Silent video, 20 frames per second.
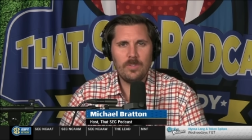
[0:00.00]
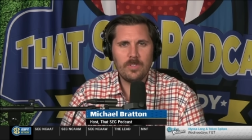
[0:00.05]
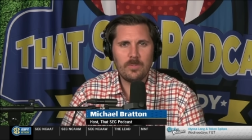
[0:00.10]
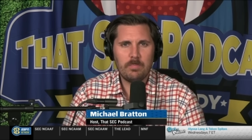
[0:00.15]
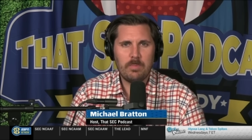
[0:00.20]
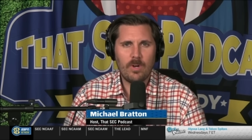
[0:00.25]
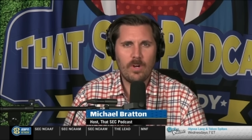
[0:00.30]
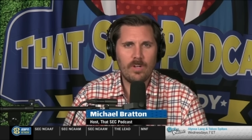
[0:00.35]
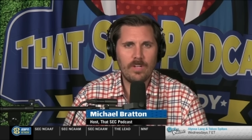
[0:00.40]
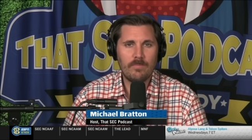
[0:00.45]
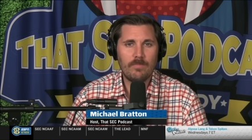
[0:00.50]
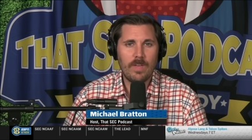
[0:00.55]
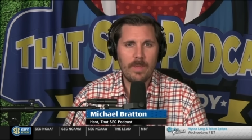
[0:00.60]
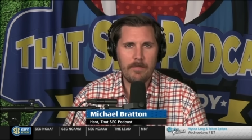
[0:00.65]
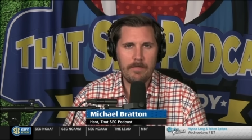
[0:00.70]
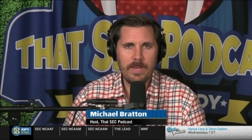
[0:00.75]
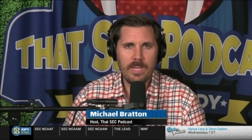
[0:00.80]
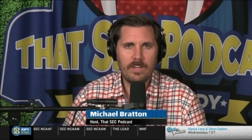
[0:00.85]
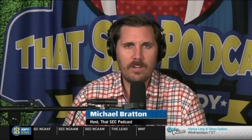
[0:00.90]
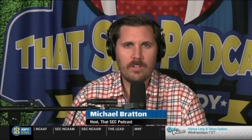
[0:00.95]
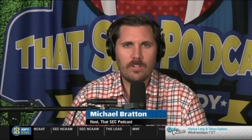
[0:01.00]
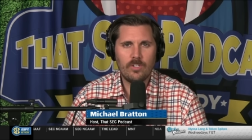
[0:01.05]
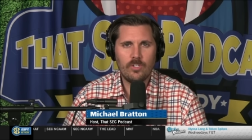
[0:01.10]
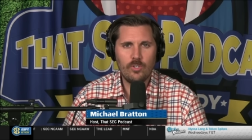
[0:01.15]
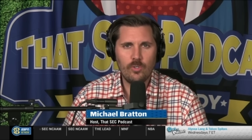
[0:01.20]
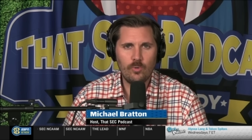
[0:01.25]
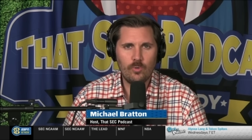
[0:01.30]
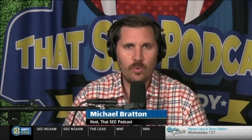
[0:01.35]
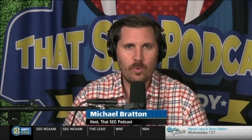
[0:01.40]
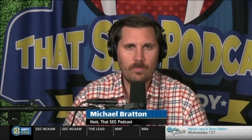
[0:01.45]
Paul, if they met on a
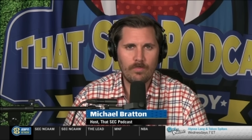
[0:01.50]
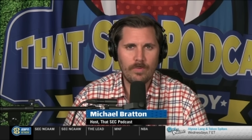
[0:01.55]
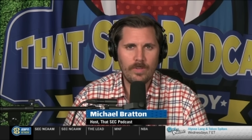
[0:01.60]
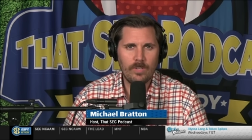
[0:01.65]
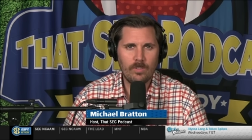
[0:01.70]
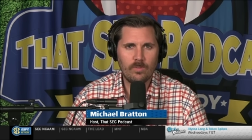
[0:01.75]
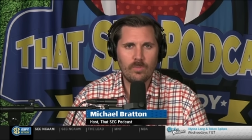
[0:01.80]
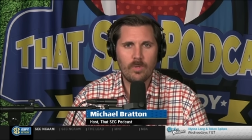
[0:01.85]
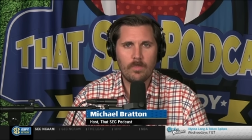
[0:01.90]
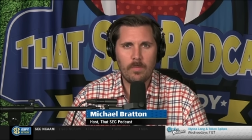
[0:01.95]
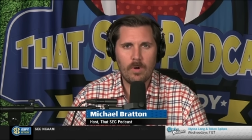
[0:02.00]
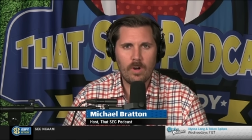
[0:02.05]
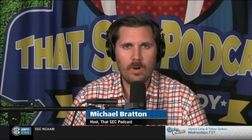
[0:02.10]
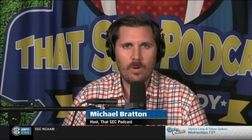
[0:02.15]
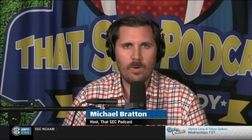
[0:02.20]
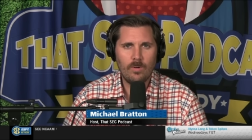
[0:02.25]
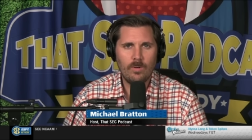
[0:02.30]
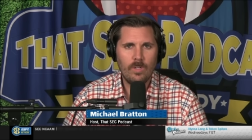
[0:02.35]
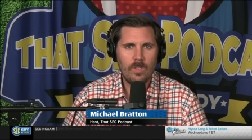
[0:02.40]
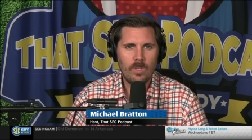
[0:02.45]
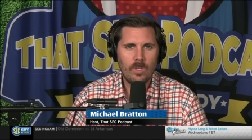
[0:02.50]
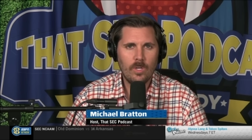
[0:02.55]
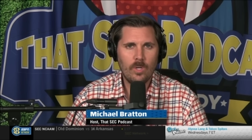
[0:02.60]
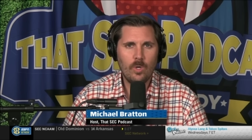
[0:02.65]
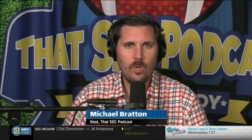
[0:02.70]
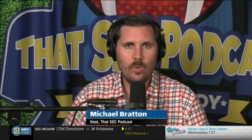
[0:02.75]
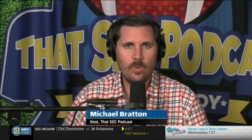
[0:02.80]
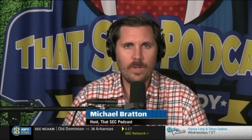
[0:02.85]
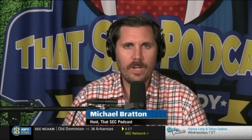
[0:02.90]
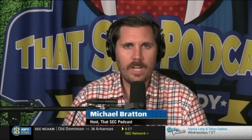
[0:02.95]
neutral field tomorrow,
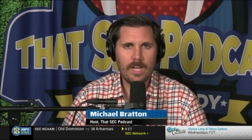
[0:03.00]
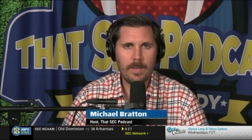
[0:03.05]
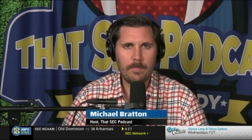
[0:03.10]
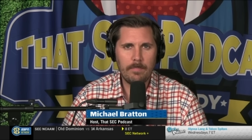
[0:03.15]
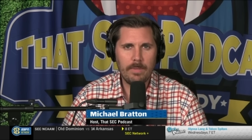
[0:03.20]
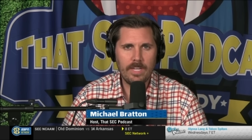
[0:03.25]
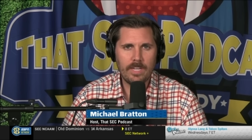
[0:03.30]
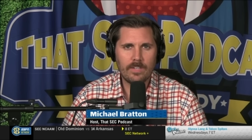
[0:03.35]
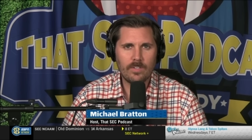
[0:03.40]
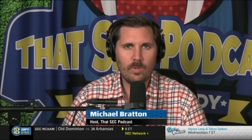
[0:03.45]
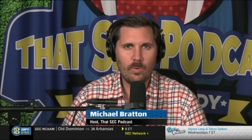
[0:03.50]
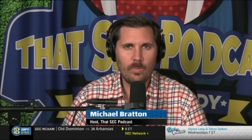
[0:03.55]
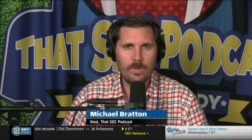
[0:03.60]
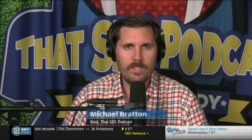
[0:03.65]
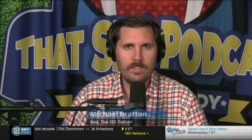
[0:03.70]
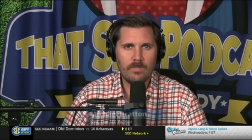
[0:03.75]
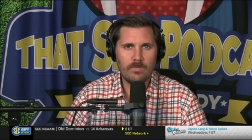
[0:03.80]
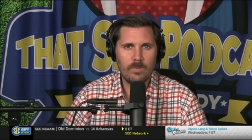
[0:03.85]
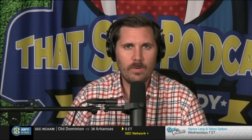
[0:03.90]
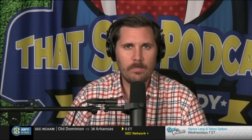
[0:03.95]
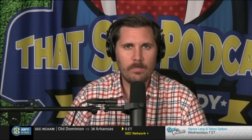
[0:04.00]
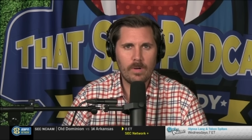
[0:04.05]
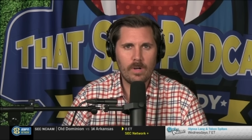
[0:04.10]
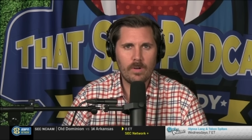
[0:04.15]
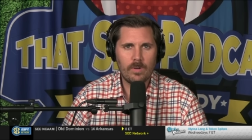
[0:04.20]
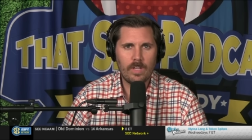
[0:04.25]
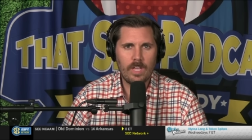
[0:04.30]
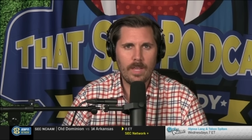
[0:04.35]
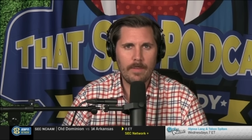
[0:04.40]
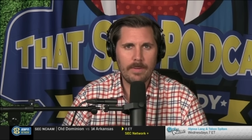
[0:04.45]
who would I pick to win the
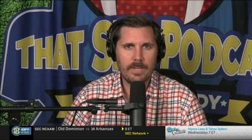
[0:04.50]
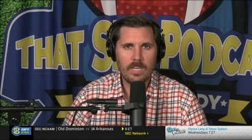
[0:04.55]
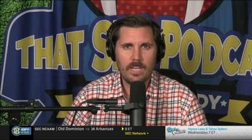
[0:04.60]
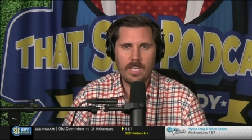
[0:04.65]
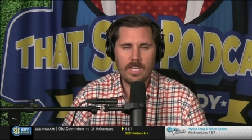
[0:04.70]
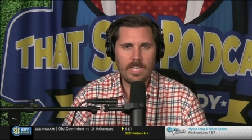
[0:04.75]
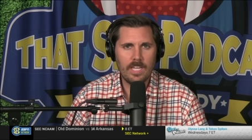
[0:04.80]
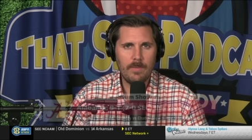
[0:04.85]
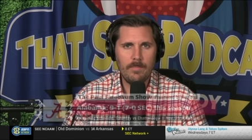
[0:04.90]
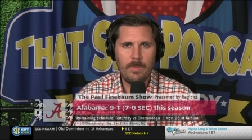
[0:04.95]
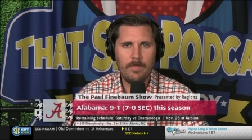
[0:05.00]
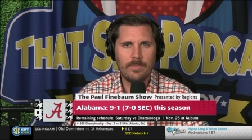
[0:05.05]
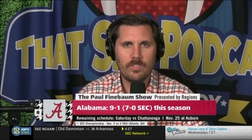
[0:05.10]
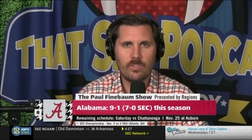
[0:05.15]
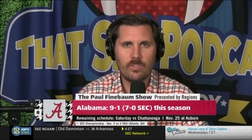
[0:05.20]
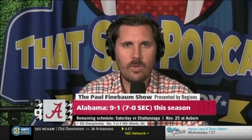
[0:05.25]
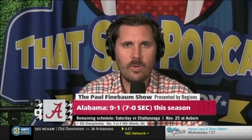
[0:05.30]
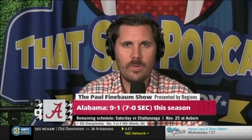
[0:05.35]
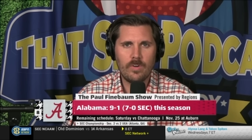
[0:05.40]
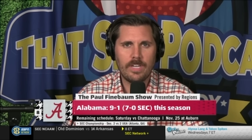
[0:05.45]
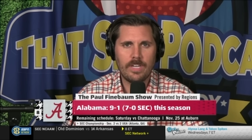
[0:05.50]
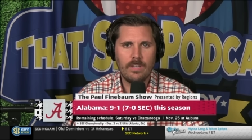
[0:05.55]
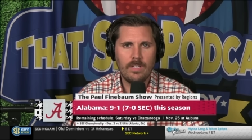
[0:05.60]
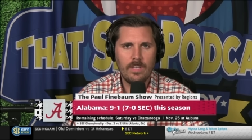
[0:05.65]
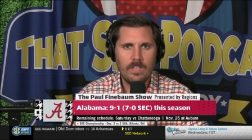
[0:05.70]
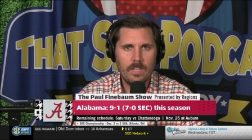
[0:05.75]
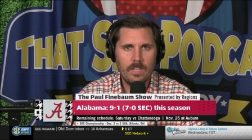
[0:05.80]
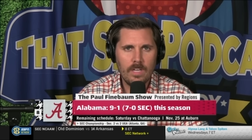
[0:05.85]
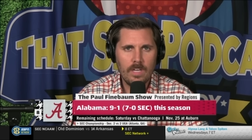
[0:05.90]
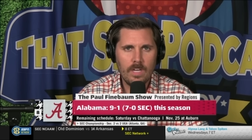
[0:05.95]
football game? And, and give me Missouri.
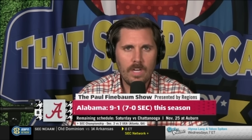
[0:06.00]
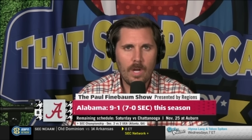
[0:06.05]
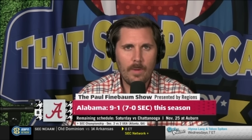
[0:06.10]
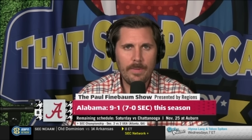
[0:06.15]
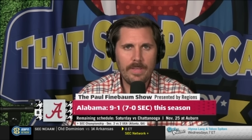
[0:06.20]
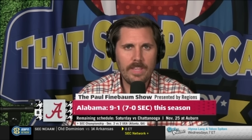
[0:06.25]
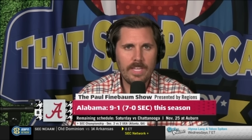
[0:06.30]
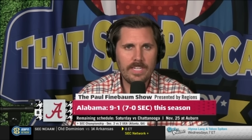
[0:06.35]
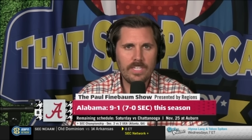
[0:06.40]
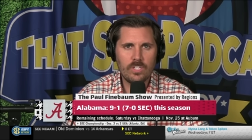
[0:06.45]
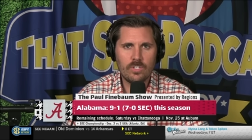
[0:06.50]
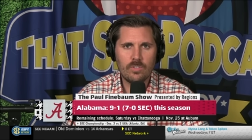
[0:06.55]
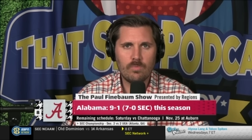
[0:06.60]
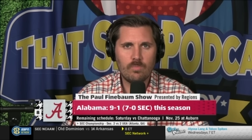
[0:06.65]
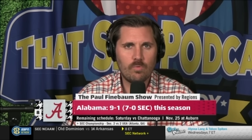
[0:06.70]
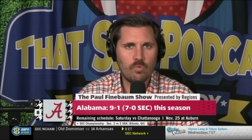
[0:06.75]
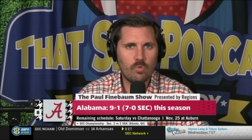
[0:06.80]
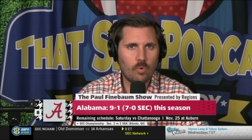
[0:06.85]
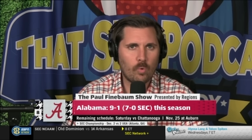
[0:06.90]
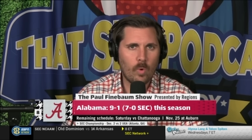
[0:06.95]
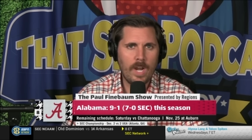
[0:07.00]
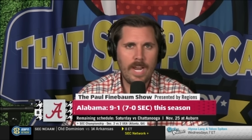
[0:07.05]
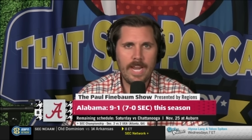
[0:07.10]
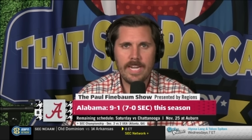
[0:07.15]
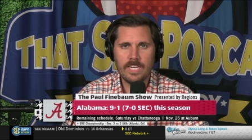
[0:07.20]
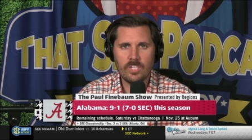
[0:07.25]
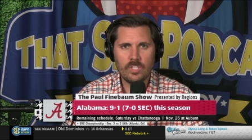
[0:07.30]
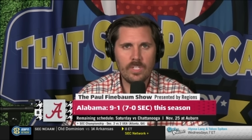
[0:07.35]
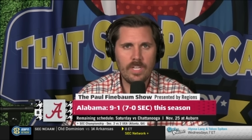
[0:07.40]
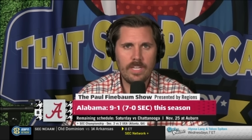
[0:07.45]
I mean, they just
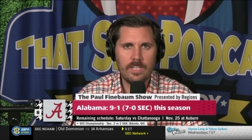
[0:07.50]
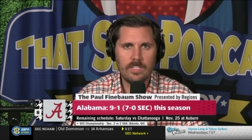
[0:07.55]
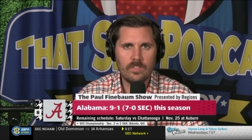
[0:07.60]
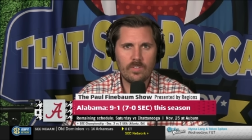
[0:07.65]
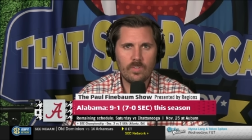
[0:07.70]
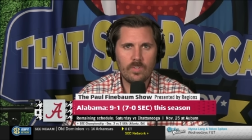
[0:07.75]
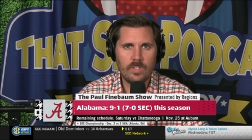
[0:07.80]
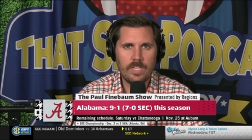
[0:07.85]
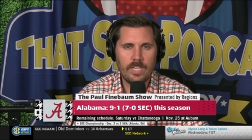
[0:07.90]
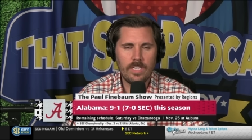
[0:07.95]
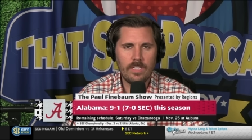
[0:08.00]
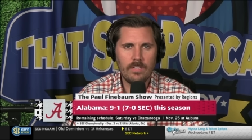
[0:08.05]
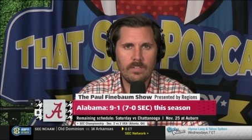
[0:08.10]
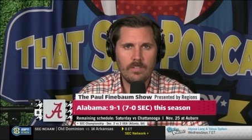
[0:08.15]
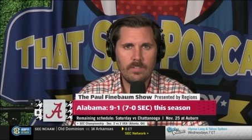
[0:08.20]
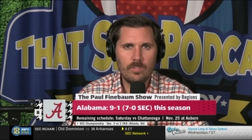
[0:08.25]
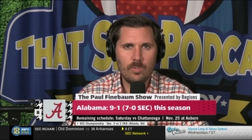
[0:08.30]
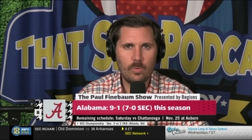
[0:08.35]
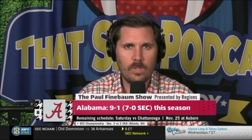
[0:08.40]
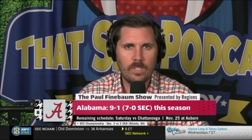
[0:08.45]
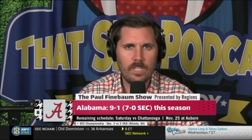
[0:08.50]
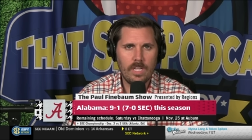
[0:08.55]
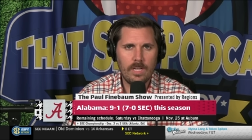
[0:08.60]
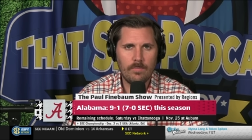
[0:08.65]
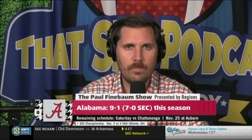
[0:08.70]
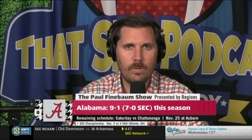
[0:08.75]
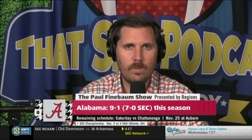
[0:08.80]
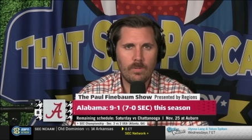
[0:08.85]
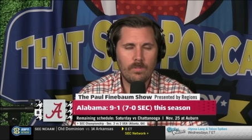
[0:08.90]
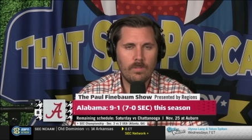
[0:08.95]
thrashed Tennessee to a
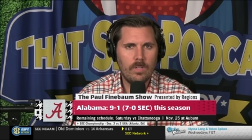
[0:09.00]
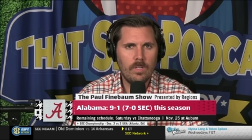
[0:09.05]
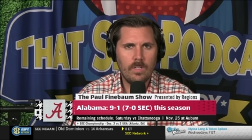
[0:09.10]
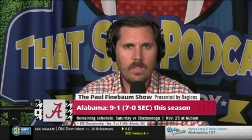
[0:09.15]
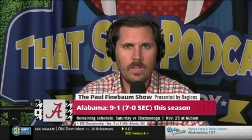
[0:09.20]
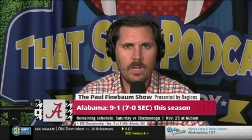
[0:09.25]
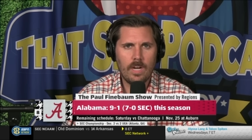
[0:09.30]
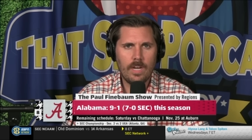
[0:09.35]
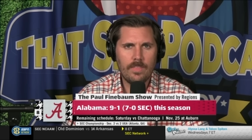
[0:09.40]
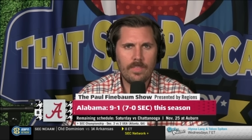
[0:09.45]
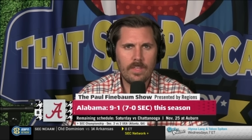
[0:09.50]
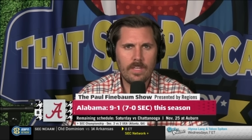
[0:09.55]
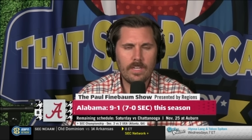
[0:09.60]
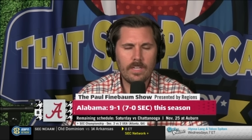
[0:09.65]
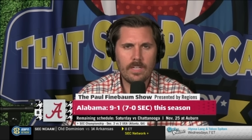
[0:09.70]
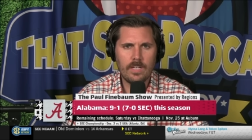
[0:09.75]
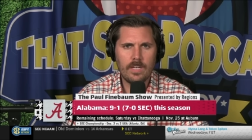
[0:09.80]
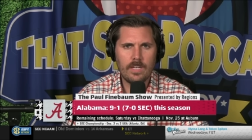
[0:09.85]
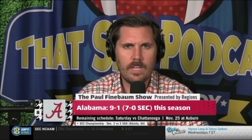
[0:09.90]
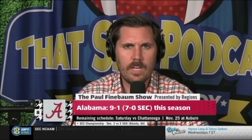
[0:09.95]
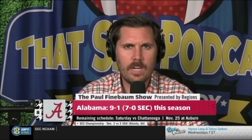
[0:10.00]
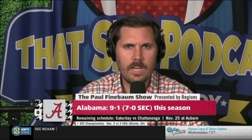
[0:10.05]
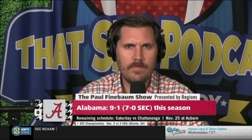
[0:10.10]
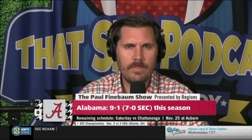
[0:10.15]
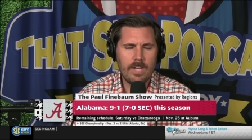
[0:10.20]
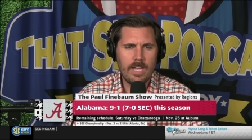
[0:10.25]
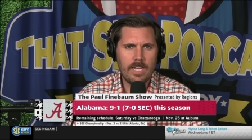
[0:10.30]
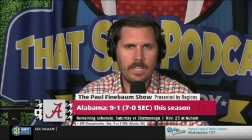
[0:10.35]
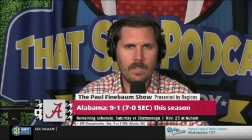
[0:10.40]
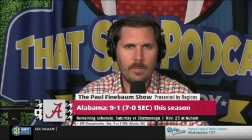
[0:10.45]
level I think uh, not
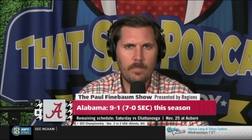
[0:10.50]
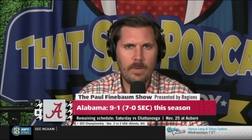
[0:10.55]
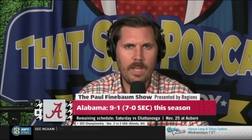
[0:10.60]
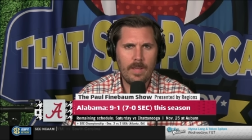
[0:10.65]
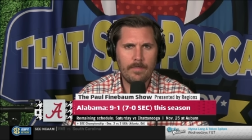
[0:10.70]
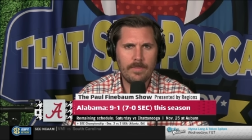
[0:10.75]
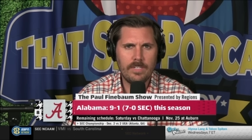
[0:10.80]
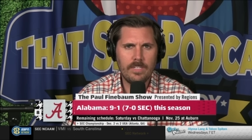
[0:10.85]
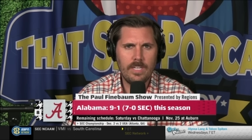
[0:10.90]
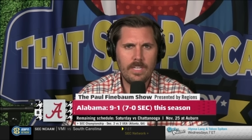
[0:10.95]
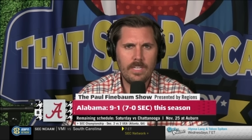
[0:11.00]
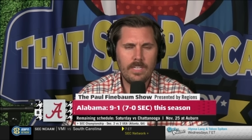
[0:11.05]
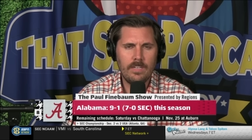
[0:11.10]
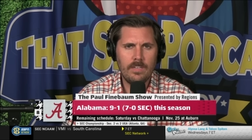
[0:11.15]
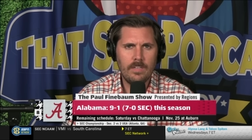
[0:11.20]
even Alabama did.